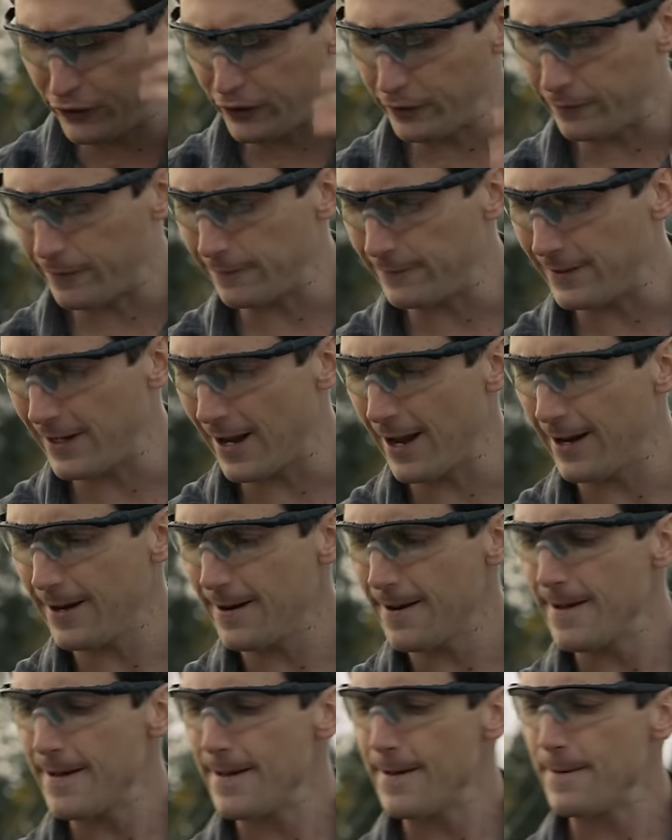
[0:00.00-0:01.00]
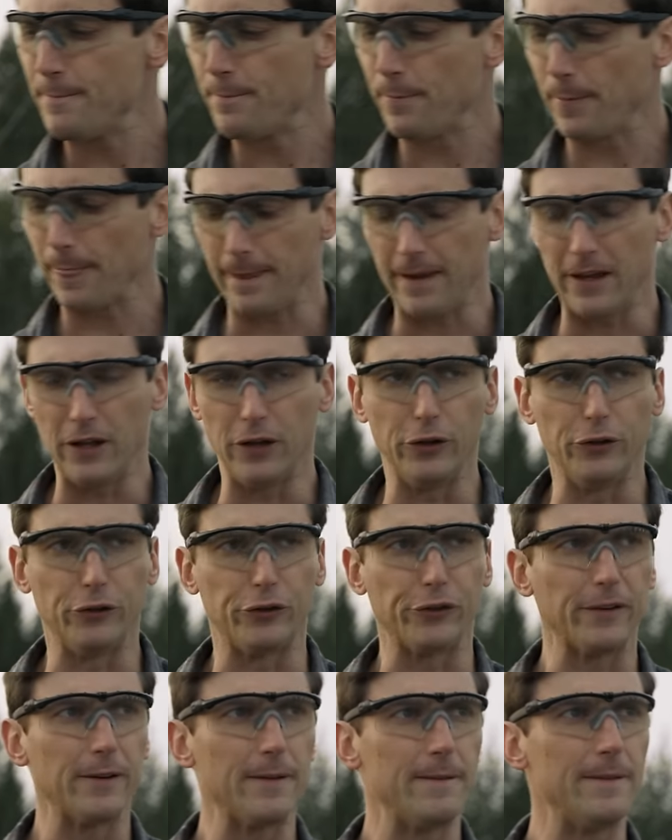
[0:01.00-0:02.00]
Z fifty-eight
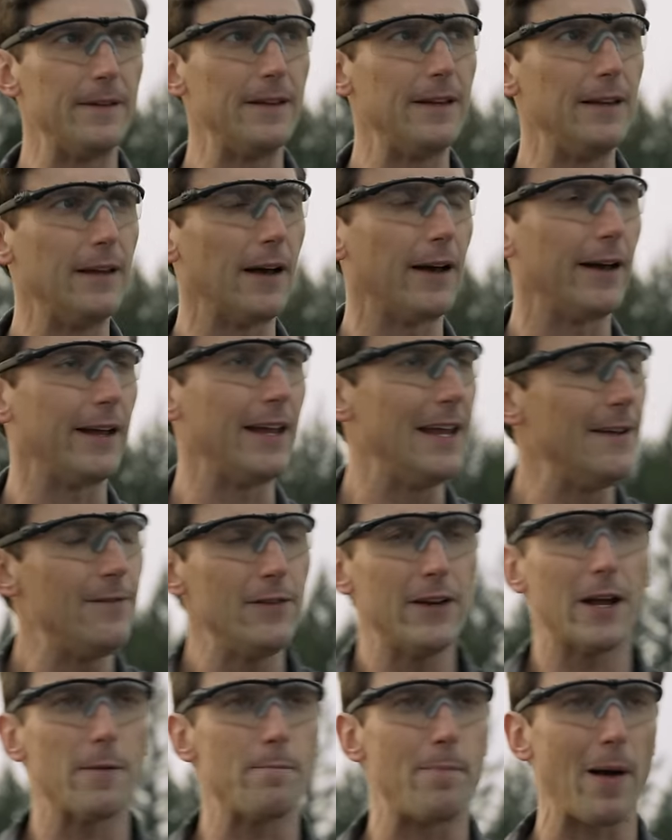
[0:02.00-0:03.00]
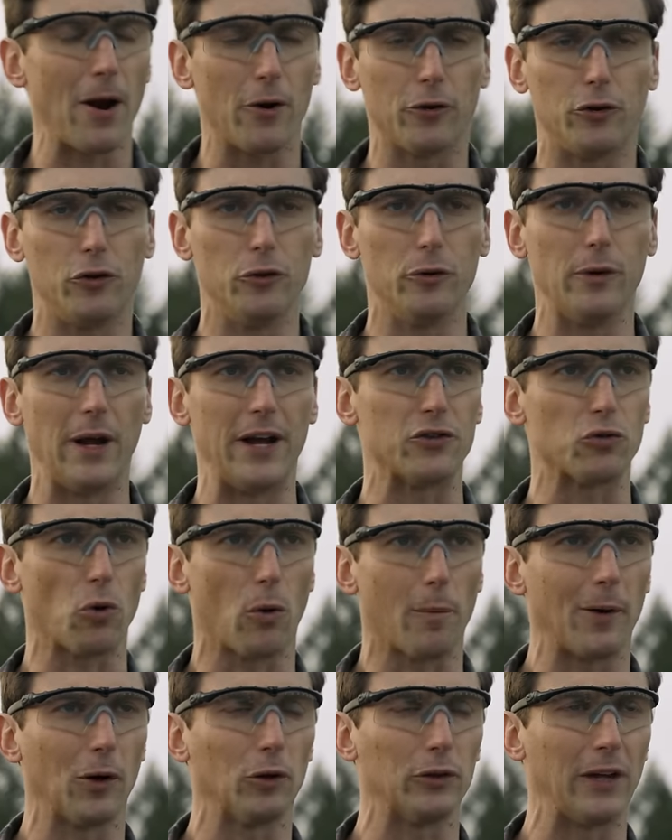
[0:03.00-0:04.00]
is, even compared to a
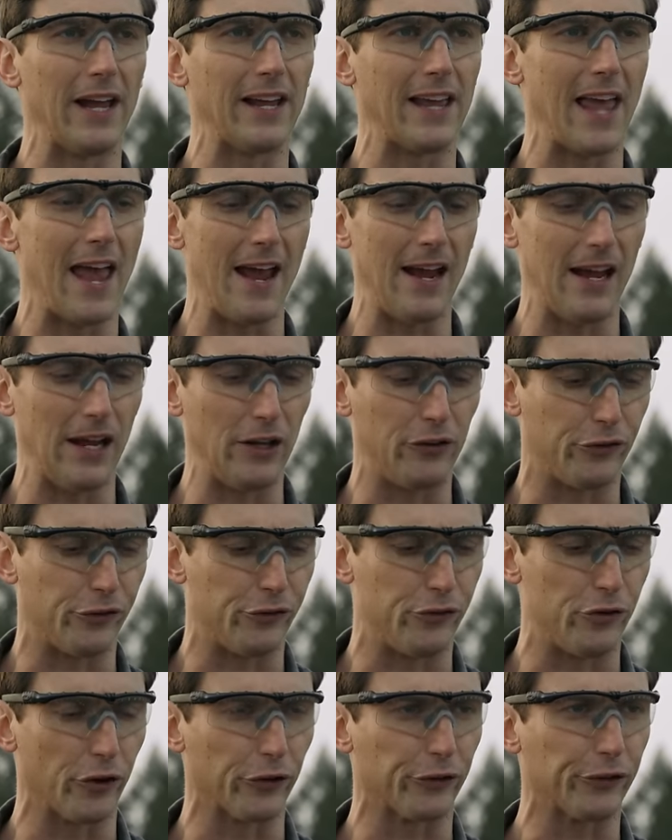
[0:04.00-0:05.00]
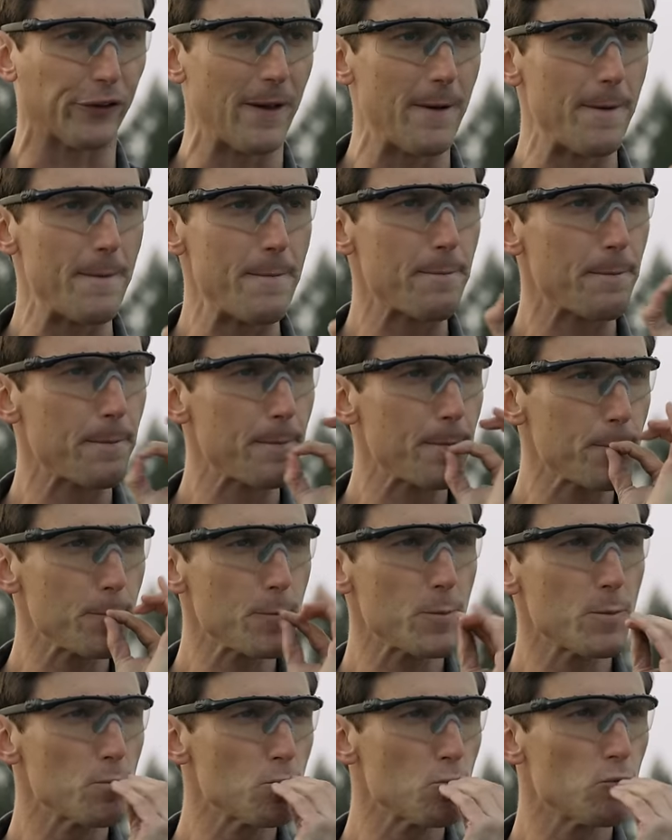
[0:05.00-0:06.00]
short-barreled A K, it's just,
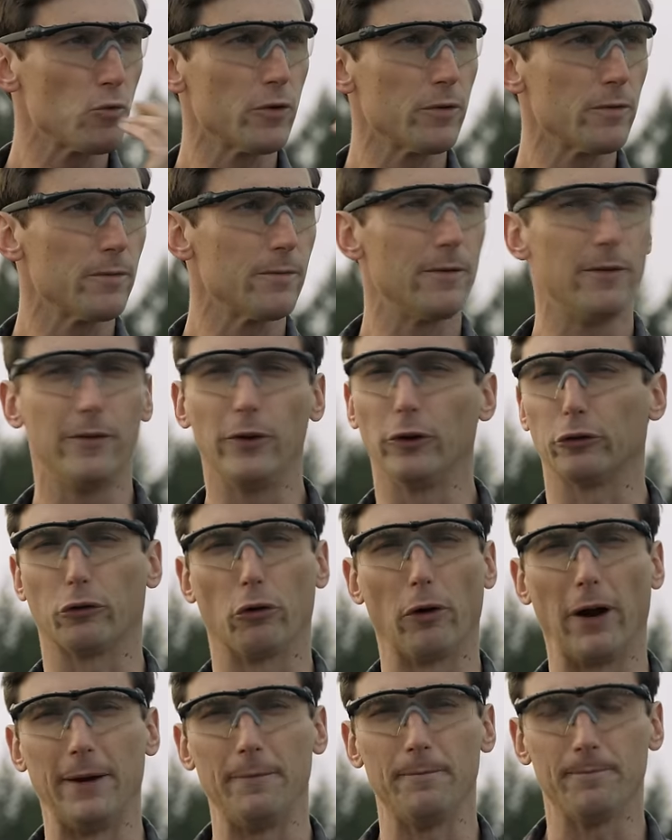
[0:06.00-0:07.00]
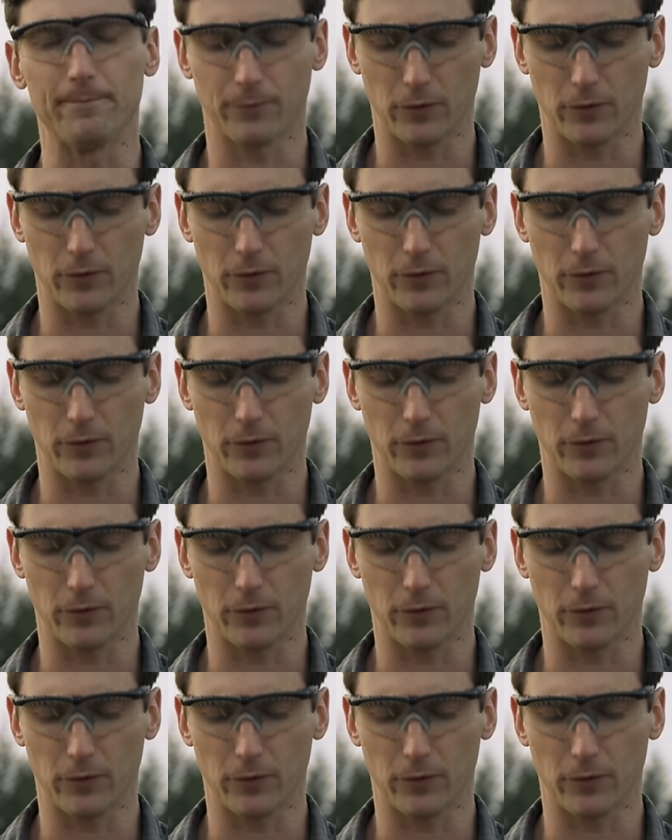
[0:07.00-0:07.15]
feels great.